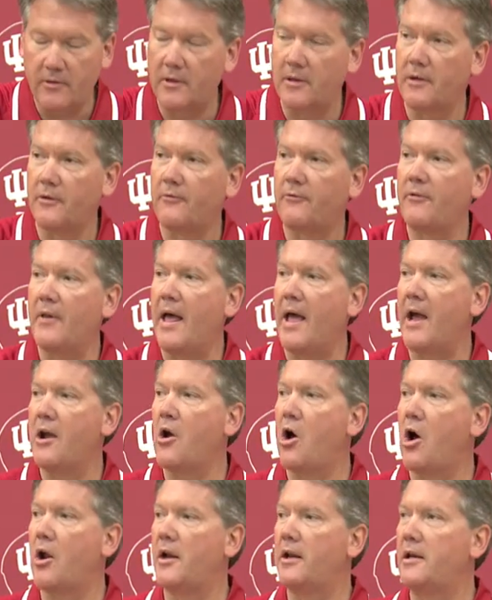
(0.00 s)
The
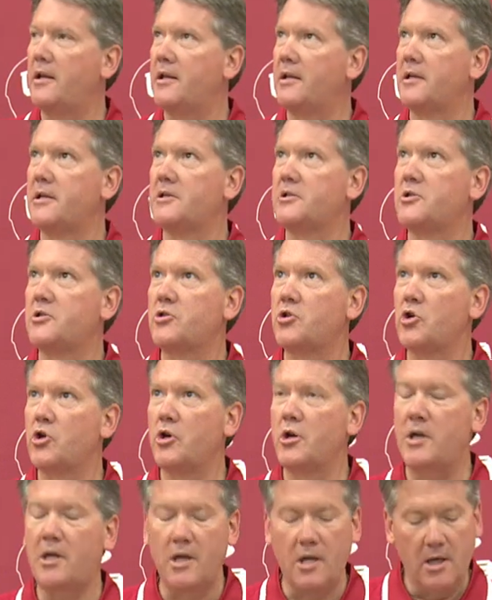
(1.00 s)
flag on it is
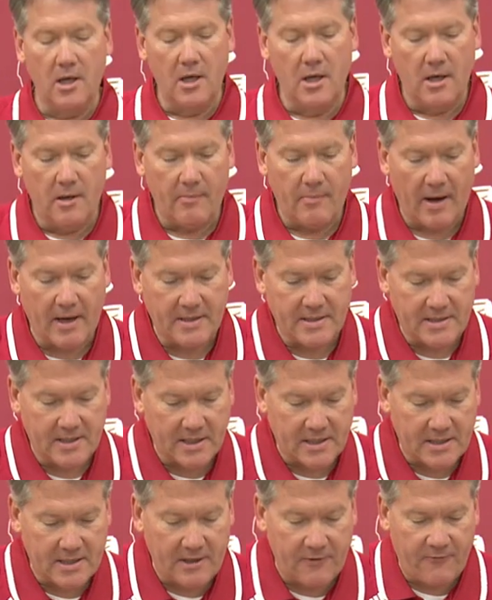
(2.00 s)
30 by
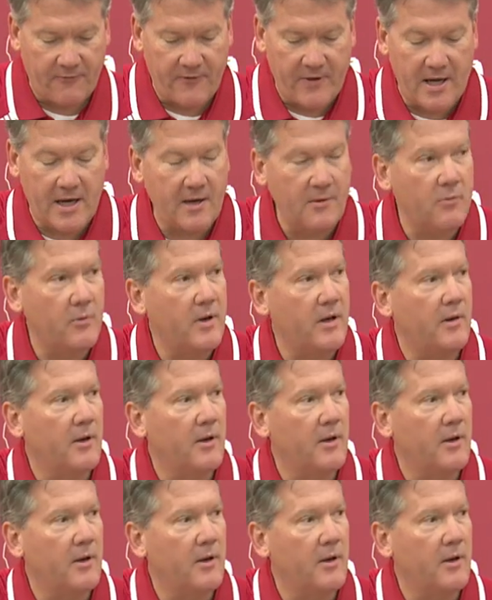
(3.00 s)
60 feet.